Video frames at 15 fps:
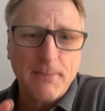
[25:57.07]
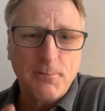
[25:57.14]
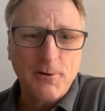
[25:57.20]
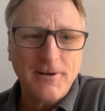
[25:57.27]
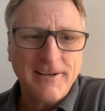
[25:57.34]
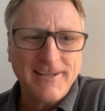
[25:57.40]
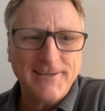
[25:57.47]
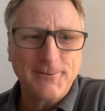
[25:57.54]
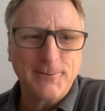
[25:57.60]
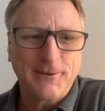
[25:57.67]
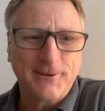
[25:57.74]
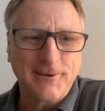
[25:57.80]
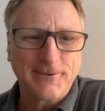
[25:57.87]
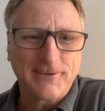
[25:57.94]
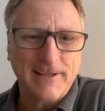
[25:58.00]
I put it into a
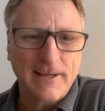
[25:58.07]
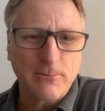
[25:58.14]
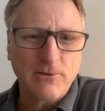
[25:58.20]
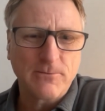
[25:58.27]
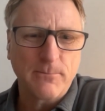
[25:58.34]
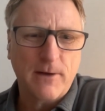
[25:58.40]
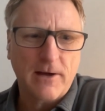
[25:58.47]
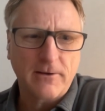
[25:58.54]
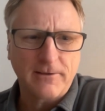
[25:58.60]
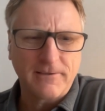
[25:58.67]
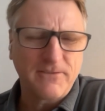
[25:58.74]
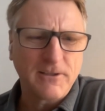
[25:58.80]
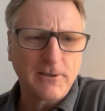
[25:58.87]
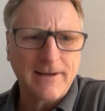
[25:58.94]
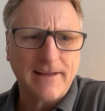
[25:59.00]
large language model
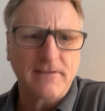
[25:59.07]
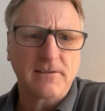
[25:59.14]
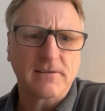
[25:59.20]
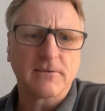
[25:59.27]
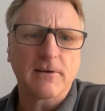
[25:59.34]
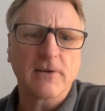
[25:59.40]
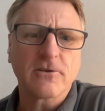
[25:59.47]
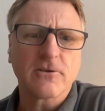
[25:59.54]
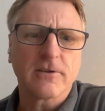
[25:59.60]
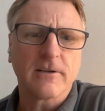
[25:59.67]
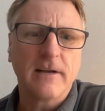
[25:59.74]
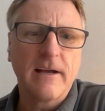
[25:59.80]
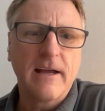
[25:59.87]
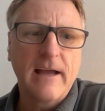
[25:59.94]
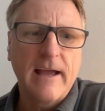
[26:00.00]
and figured out the structure.